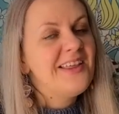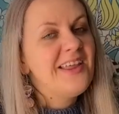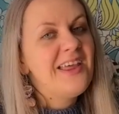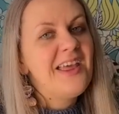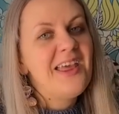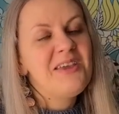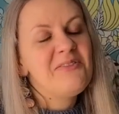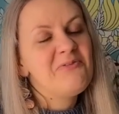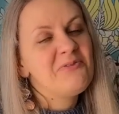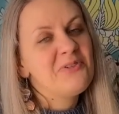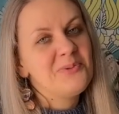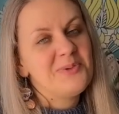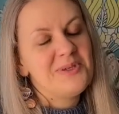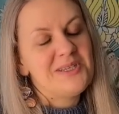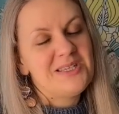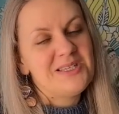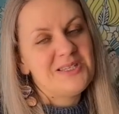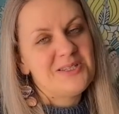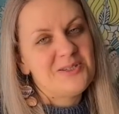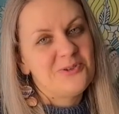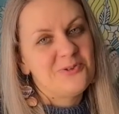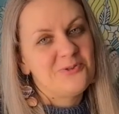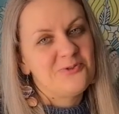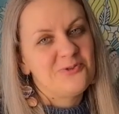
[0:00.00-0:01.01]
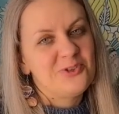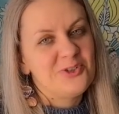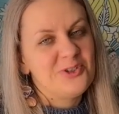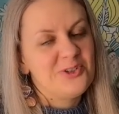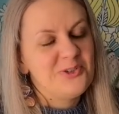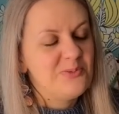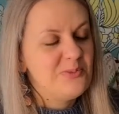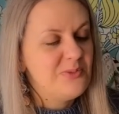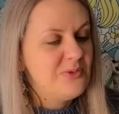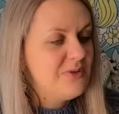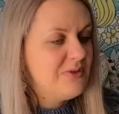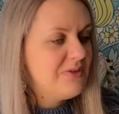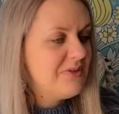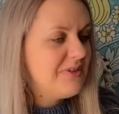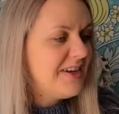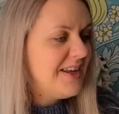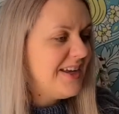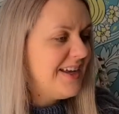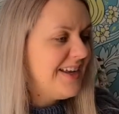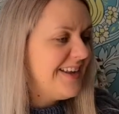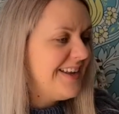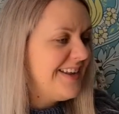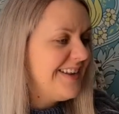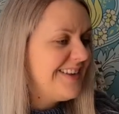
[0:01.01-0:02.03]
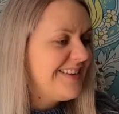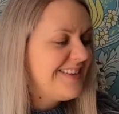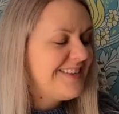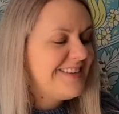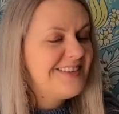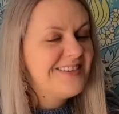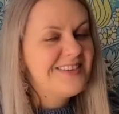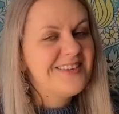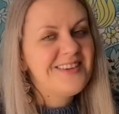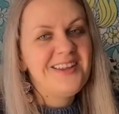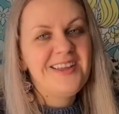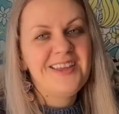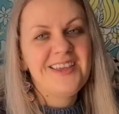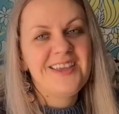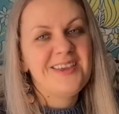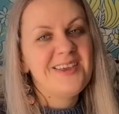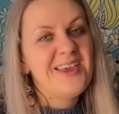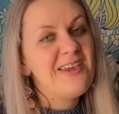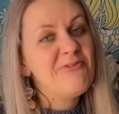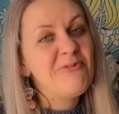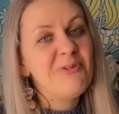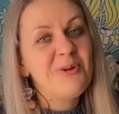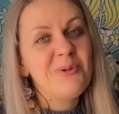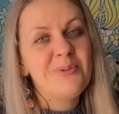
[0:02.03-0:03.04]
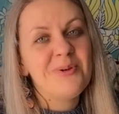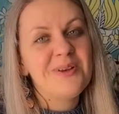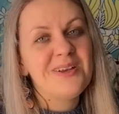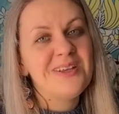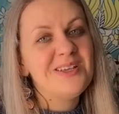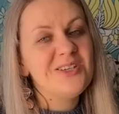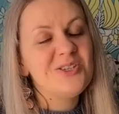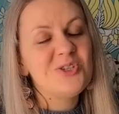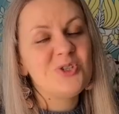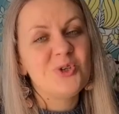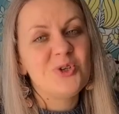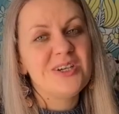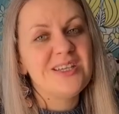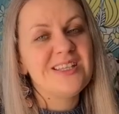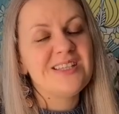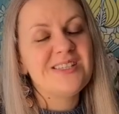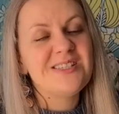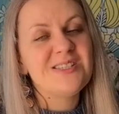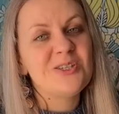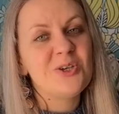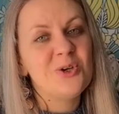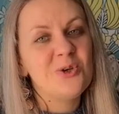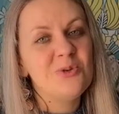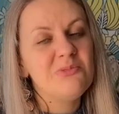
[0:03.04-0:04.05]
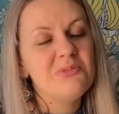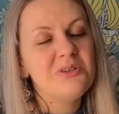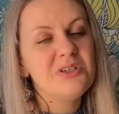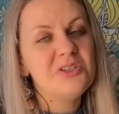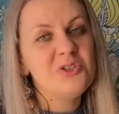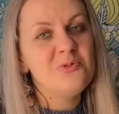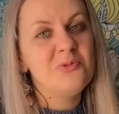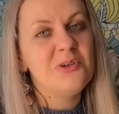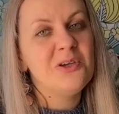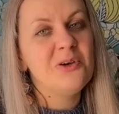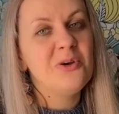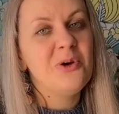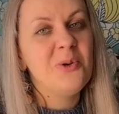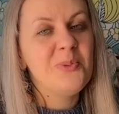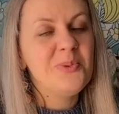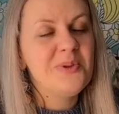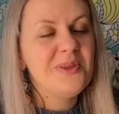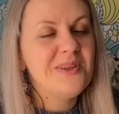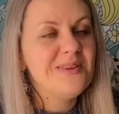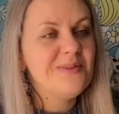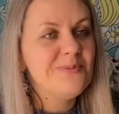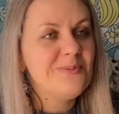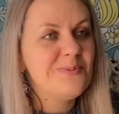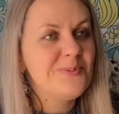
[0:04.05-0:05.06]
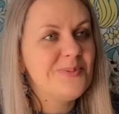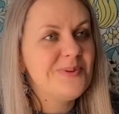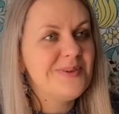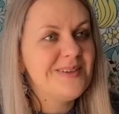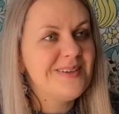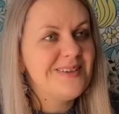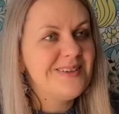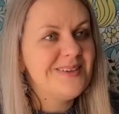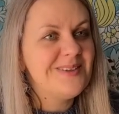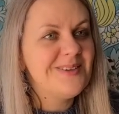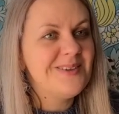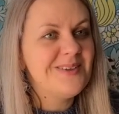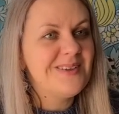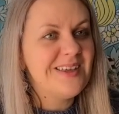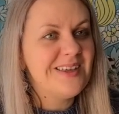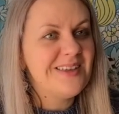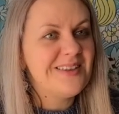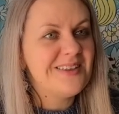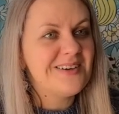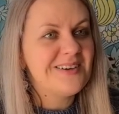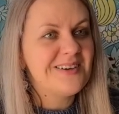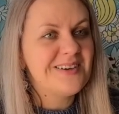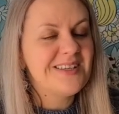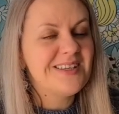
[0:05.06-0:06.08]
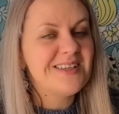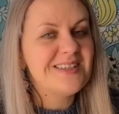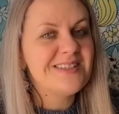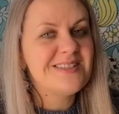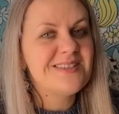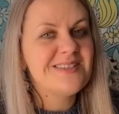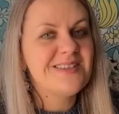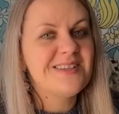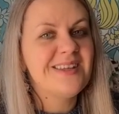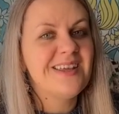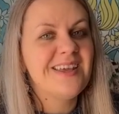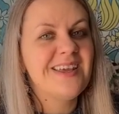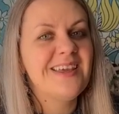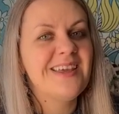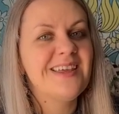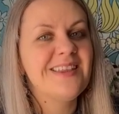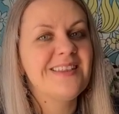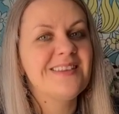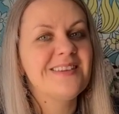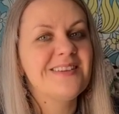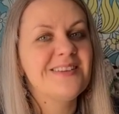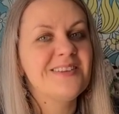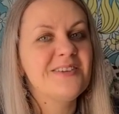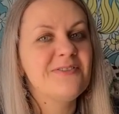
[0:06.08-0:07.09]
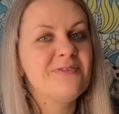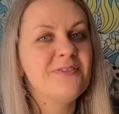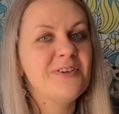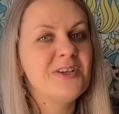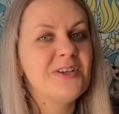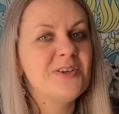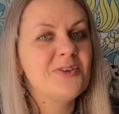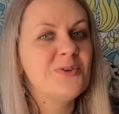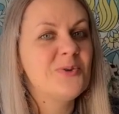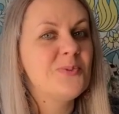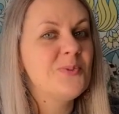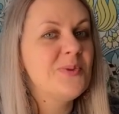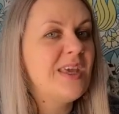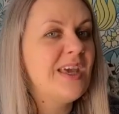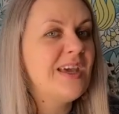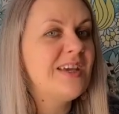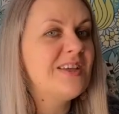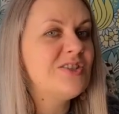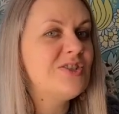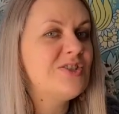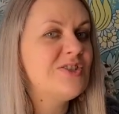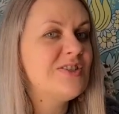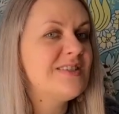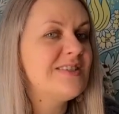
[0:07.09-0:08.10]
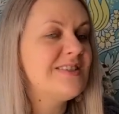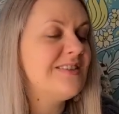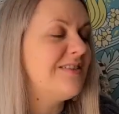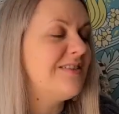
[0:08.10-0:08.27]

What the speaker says: everybody's over the moon. And like everybody enjoyed it so much. We opened it together yesterday in the living room. Yeah, it just